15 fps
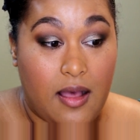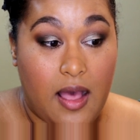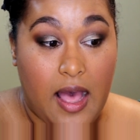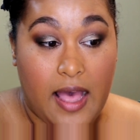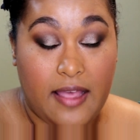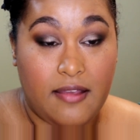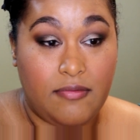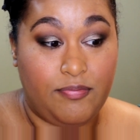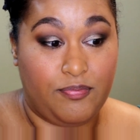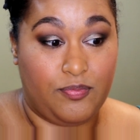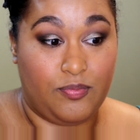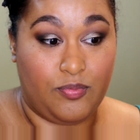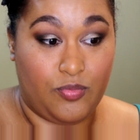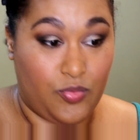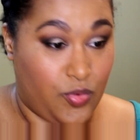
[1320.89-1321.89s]
I
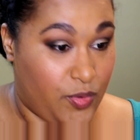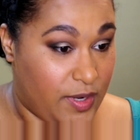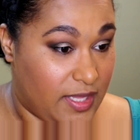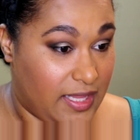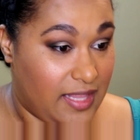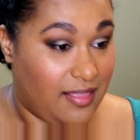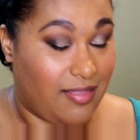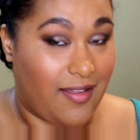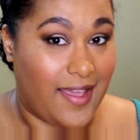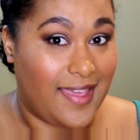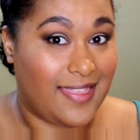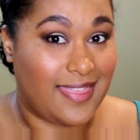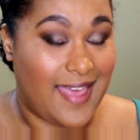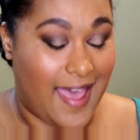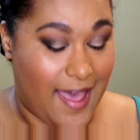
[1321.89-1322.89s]
really
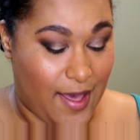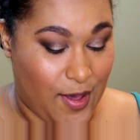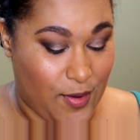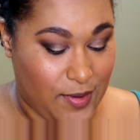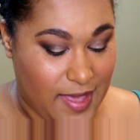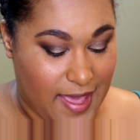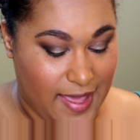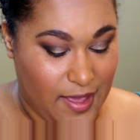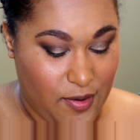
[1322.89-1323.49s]
like that. Okay,